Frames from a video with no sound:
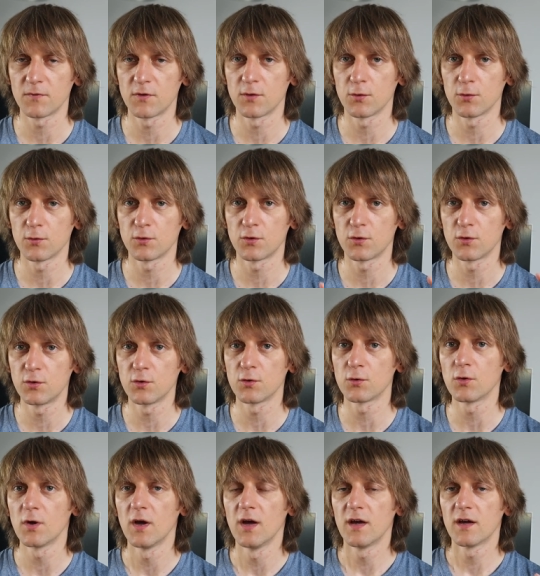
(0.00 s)
to, to
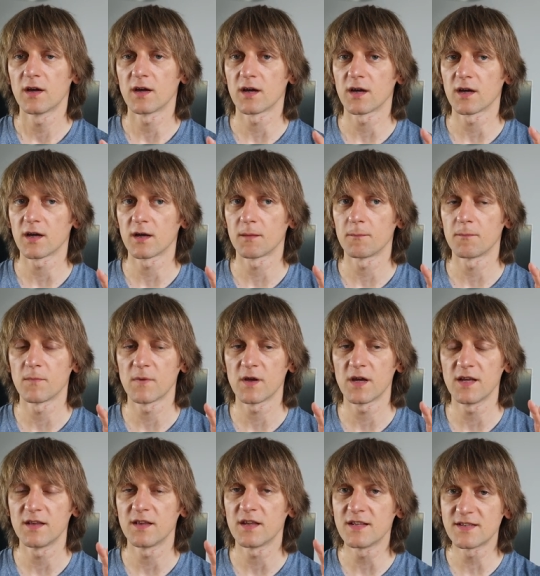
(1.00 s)
do um,
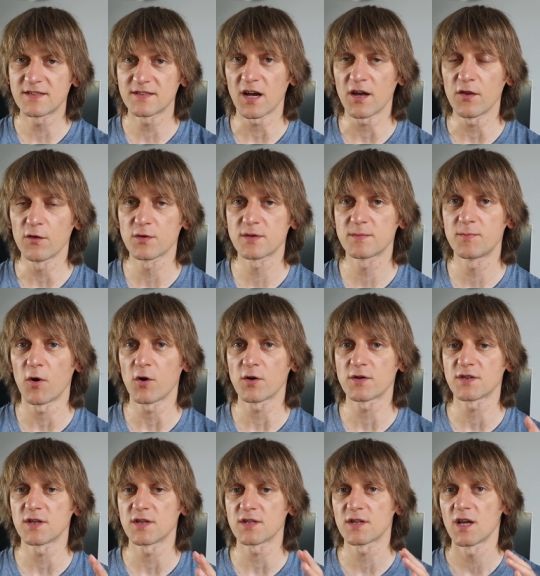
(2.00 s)
inside those
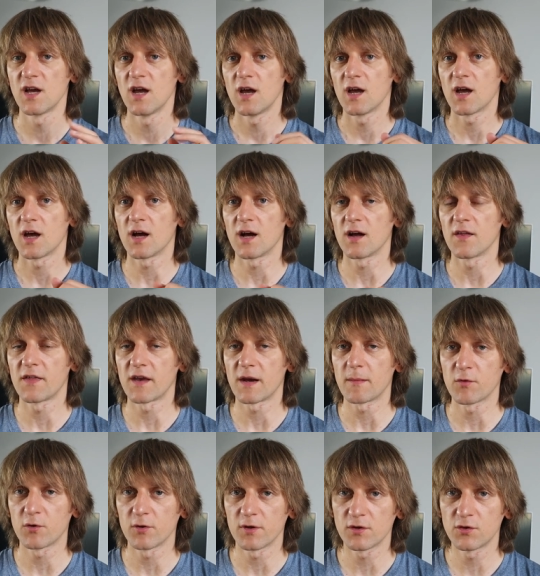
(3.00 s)
boxes. Uh, that
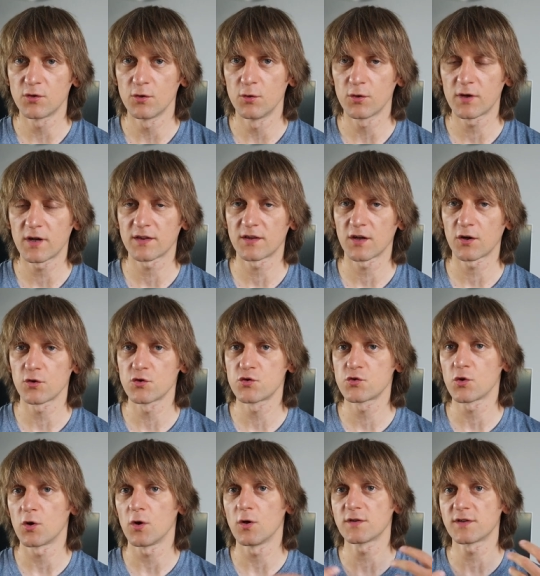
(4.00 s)
I'm going to look at the
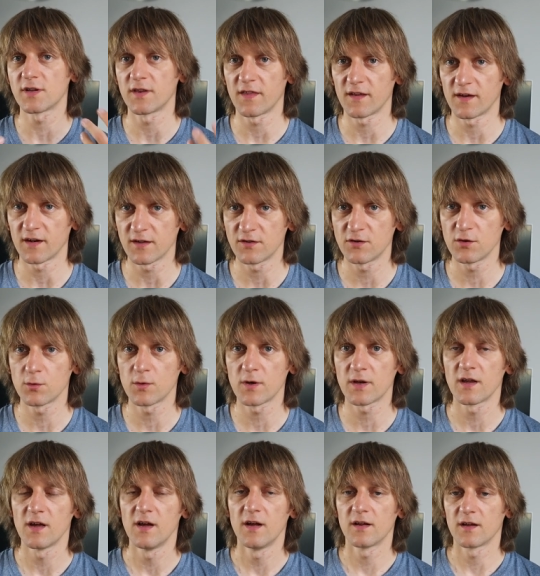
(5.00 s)
controls and then I do
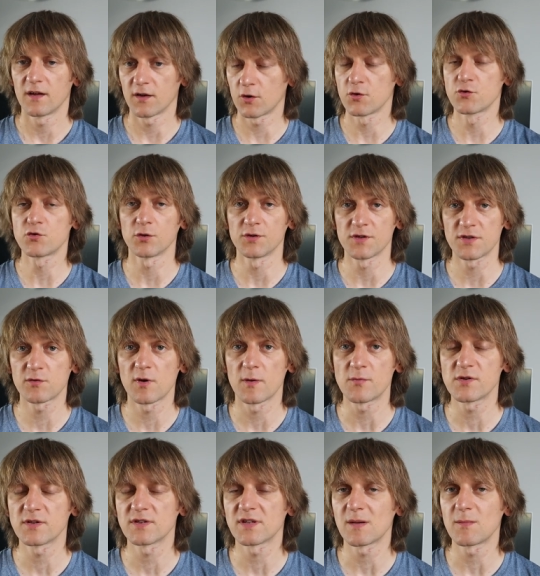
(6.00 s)
it, uh, control
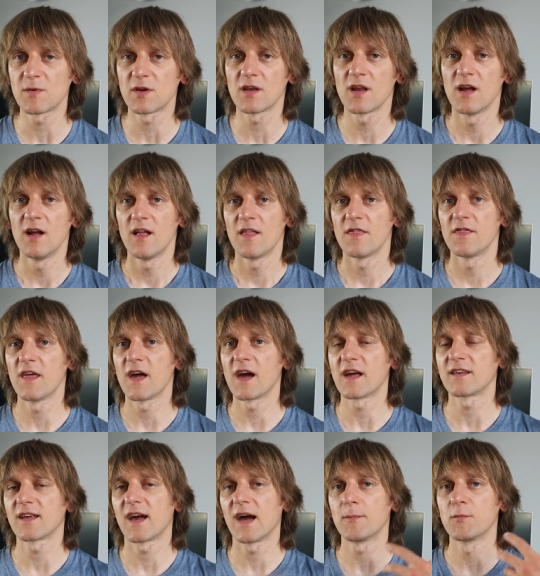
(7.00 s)
descriptions I mean,
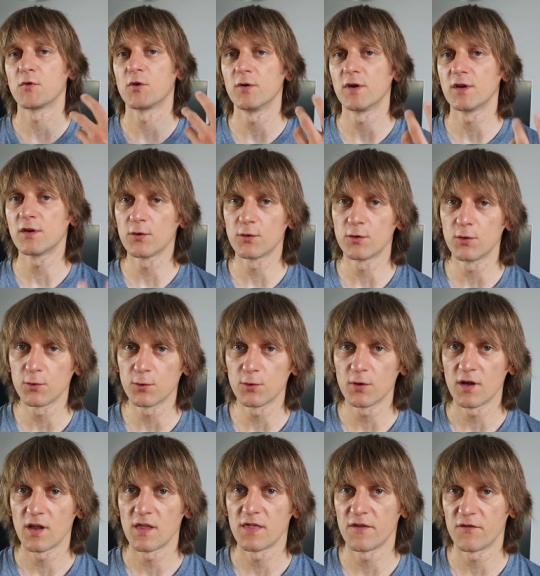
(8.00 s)
that I'm going to
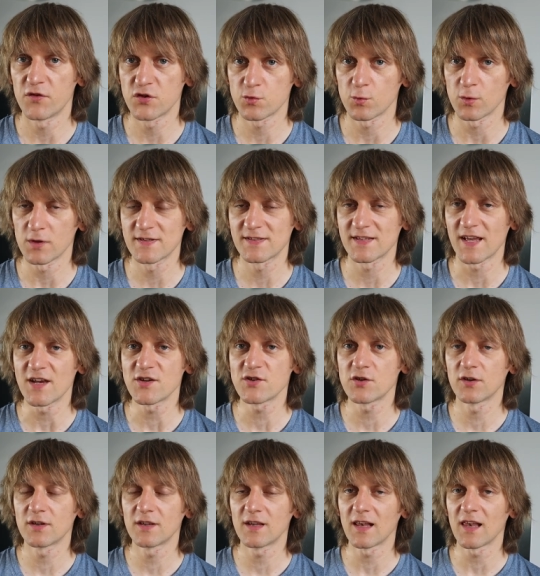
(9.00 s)
do the
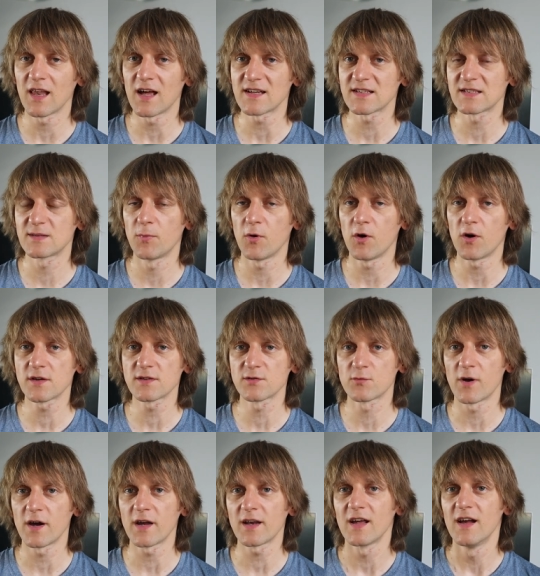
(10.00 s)
visualization in the last
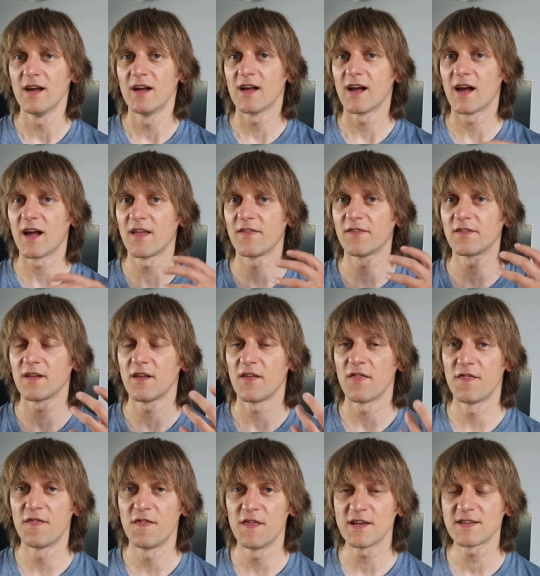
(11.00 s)
box, right? And
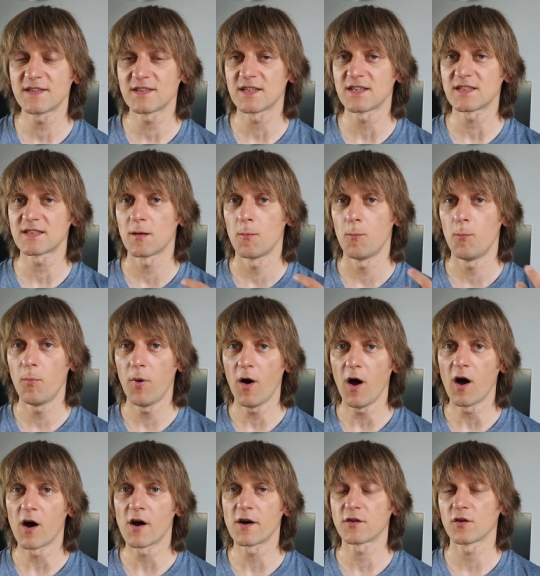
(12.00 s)
this is
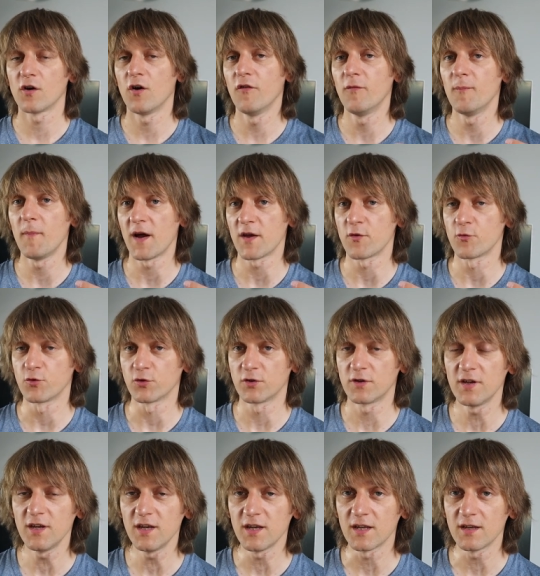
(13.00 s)
part of my
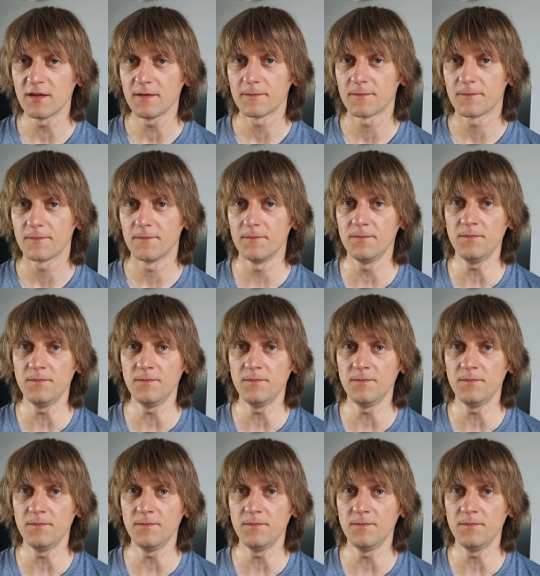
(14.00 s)
routine